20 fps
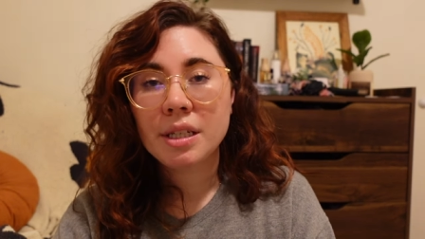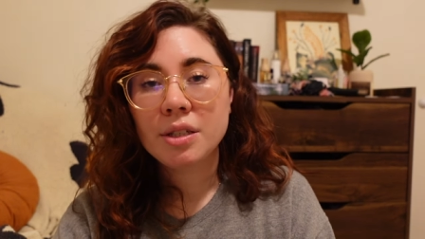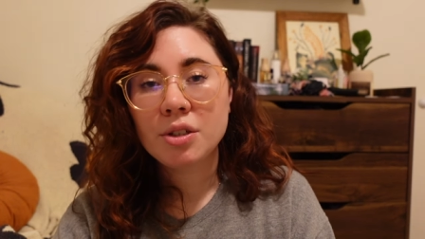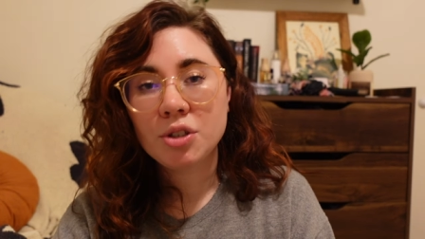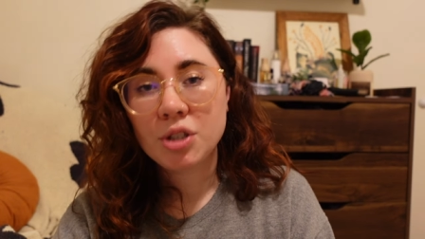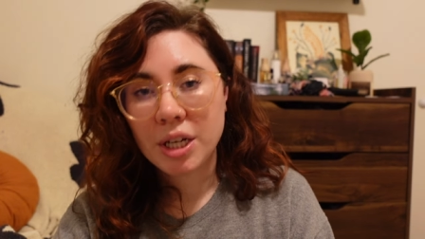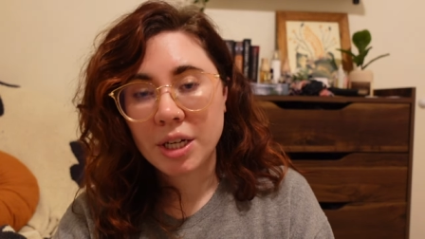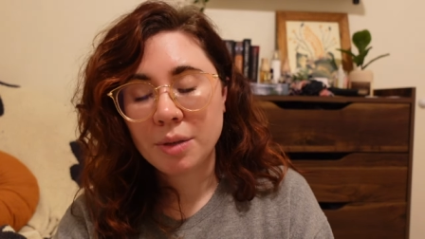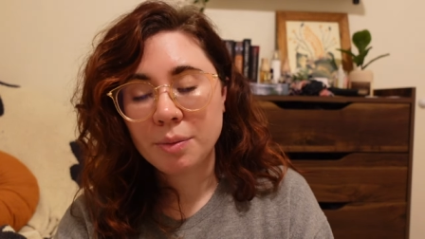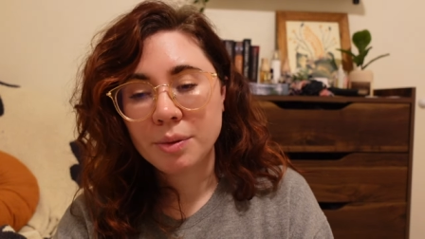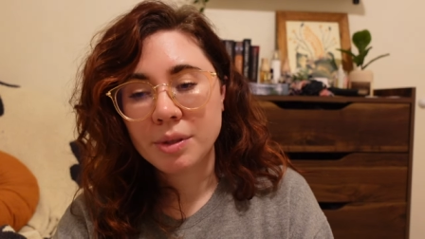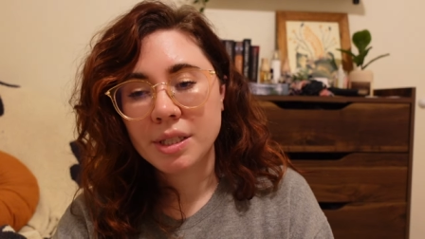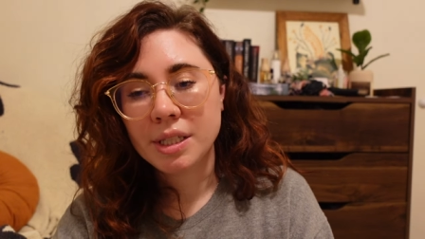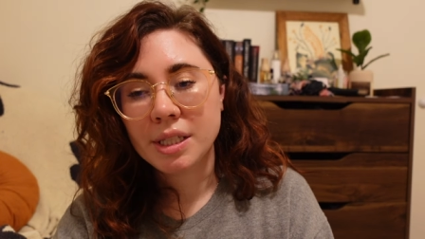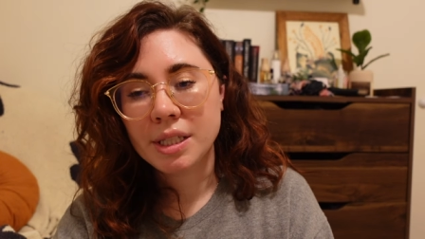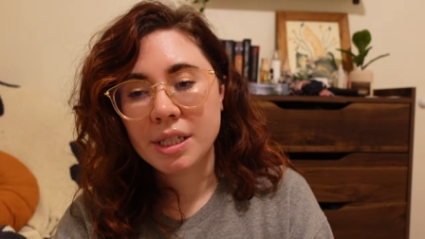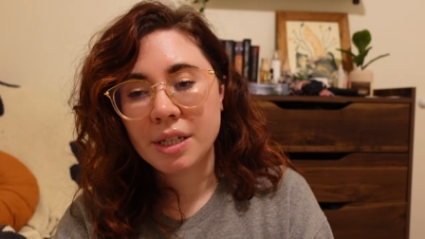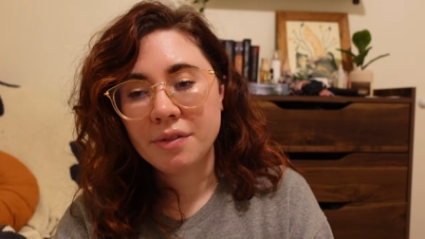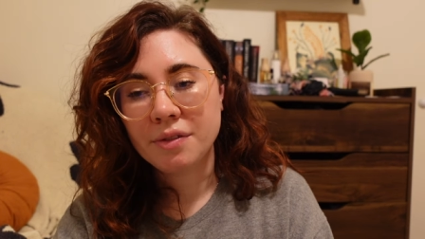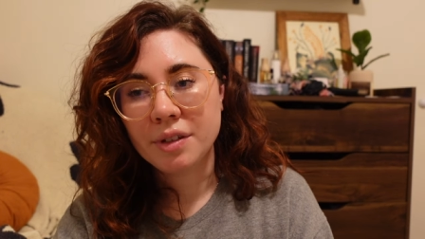Shadow Prince
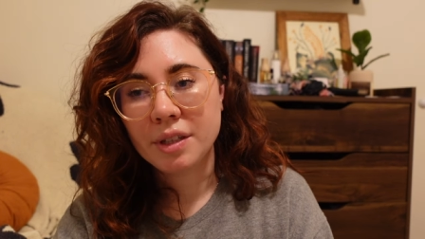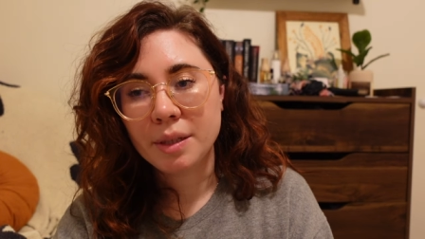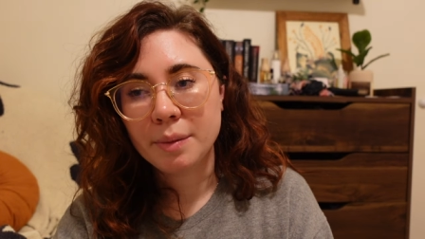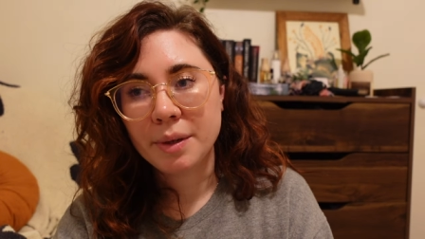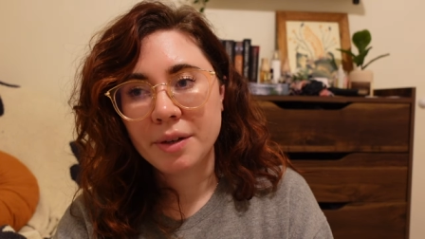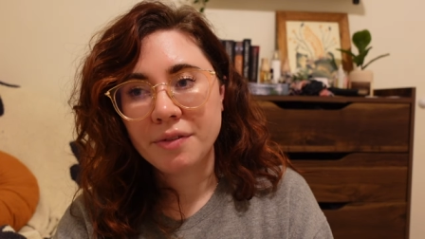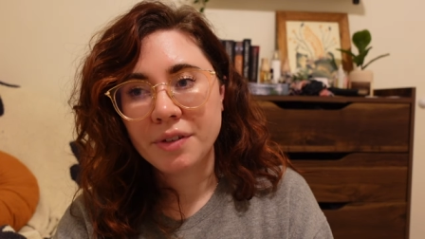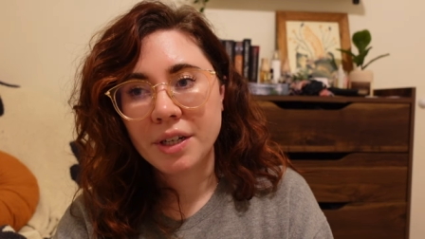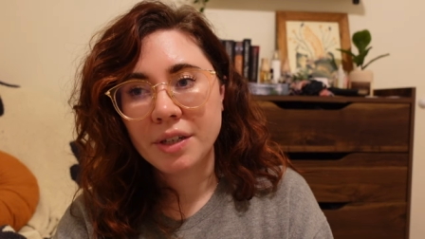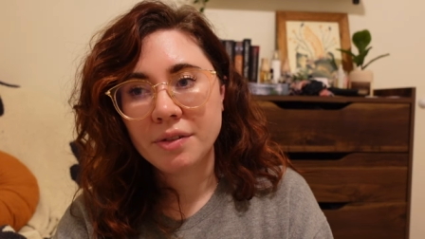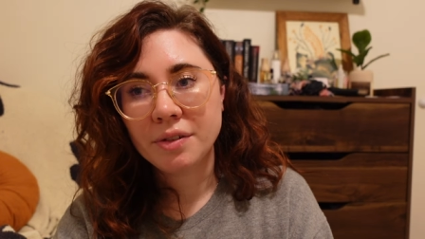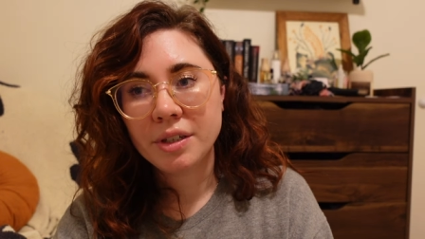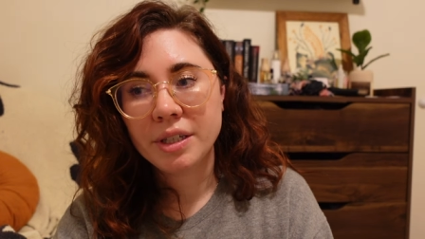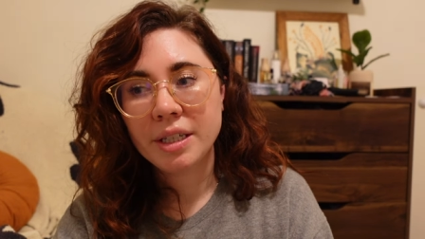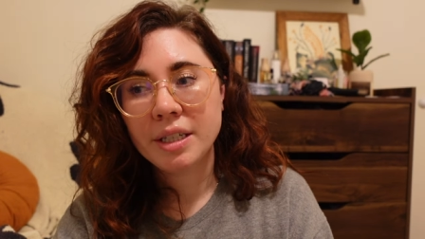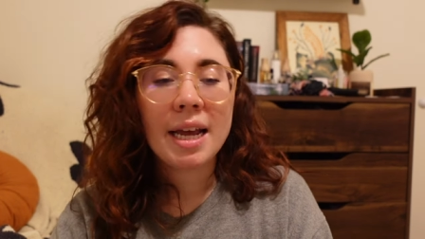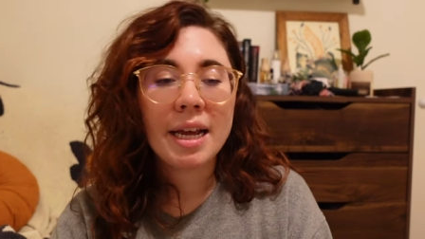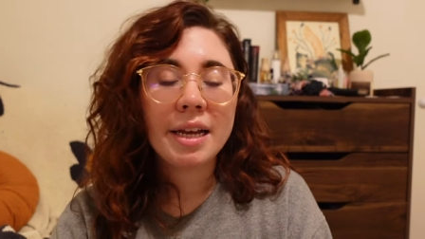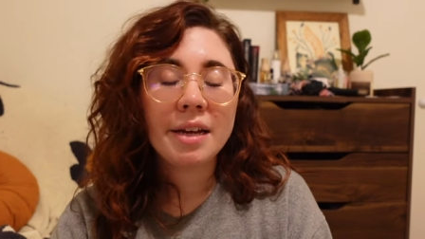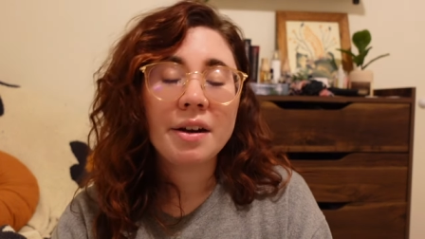is definitely my
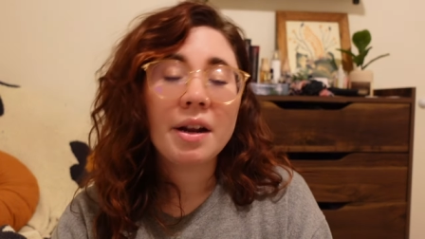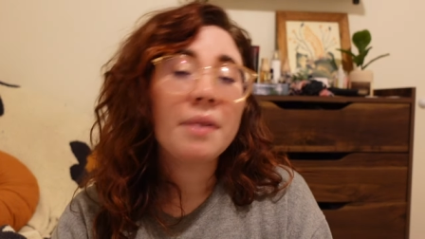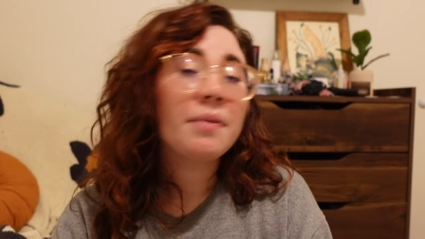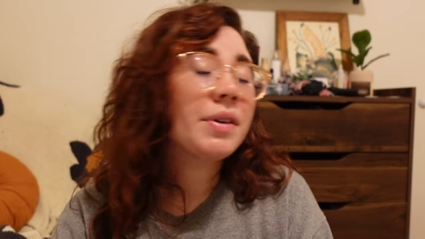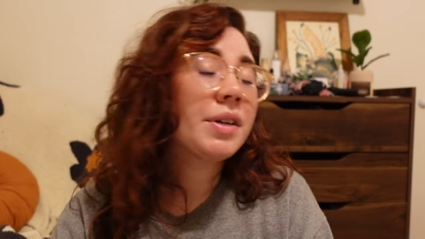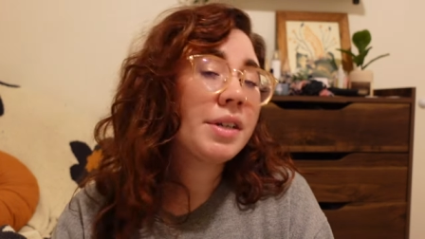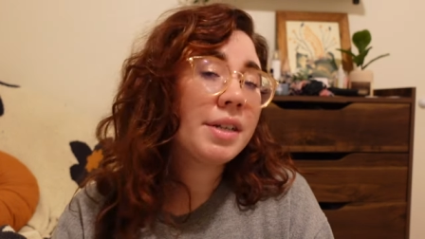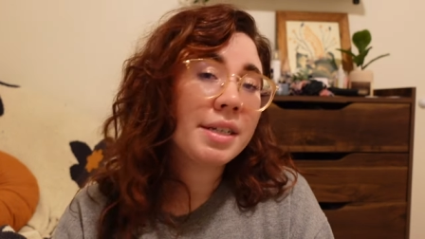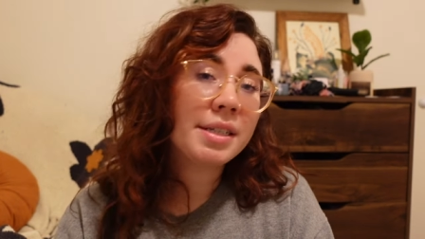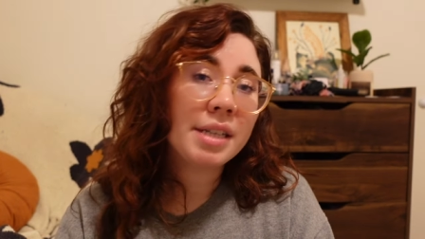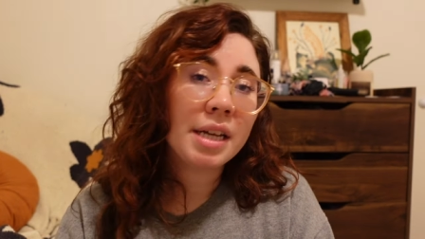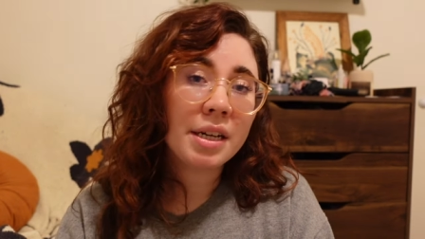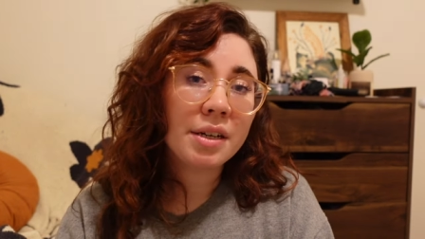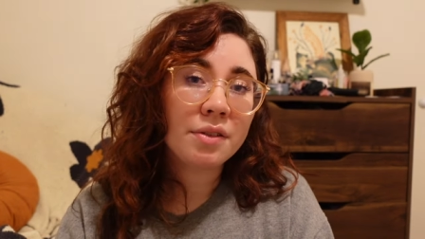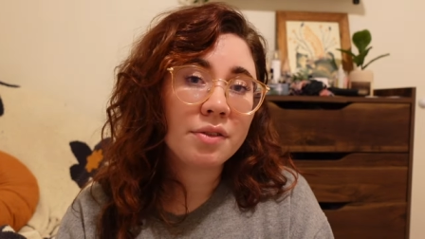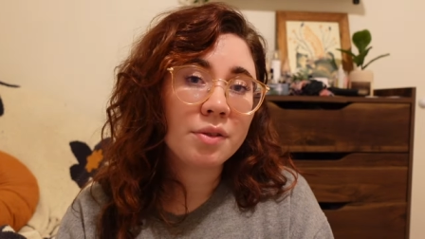favorite. And I'm very excited